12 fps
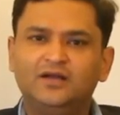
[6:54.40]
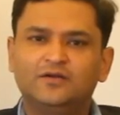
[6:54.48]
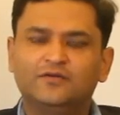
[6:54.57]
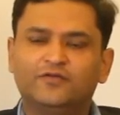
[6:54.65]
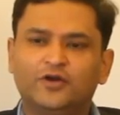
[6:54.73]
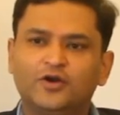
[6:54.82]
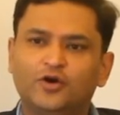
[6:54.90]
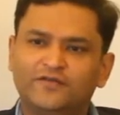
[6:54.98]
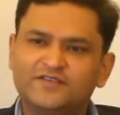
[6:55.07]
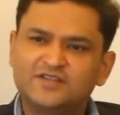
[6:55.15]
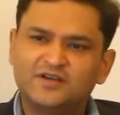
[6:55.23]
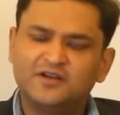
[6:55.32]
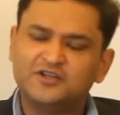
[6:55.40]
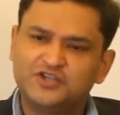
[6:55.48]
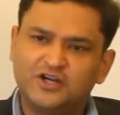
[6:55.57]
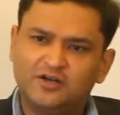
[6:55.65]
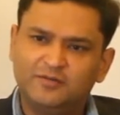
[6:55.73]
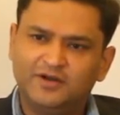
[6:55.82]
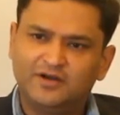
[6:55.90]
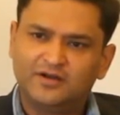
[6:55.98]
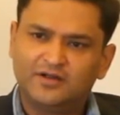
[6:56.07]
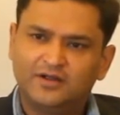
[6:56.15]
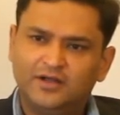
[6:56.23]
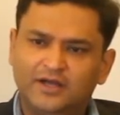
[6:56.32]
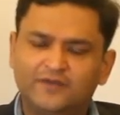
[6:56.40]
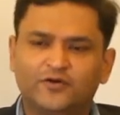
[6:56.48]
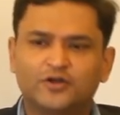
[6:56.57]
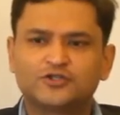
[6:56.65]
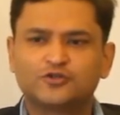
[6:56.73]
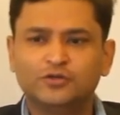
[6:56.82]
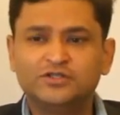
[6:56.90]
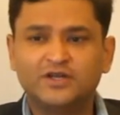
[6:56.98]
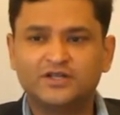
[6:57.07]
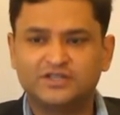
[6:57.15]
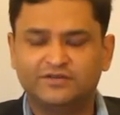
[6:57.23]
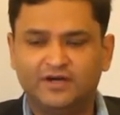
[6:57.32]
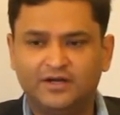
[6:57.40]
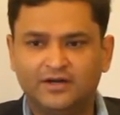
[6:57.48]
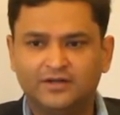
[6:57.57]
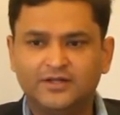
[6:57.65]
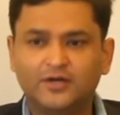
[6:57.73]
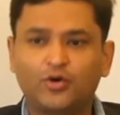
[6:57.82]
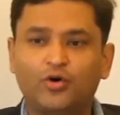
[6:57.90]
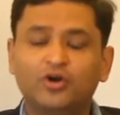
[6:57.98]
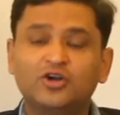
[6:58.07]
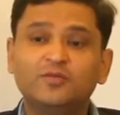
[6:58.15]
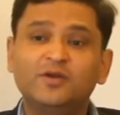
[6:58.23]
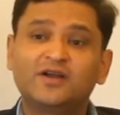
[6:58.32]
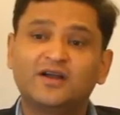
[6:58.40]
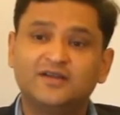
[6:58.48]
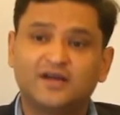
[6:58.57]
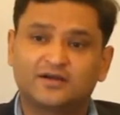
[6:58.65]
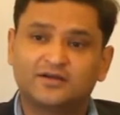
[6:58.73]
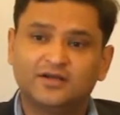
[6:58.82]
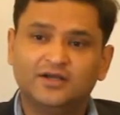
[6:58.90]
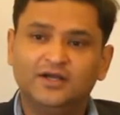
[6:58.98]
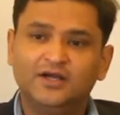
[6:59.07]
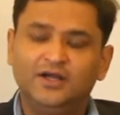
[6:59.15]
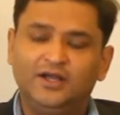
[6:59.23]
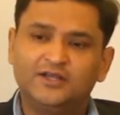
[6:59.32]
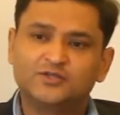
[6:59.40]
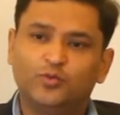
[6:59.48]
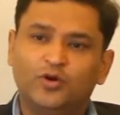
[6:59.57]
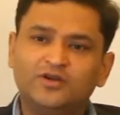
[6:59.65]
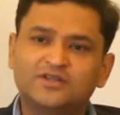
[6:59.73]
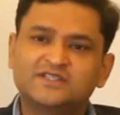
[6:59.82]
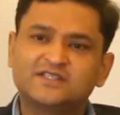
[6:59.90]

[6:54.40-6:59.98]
And for an officer and a gentleman, and for a soldier, a jawan, that honorable conduct is what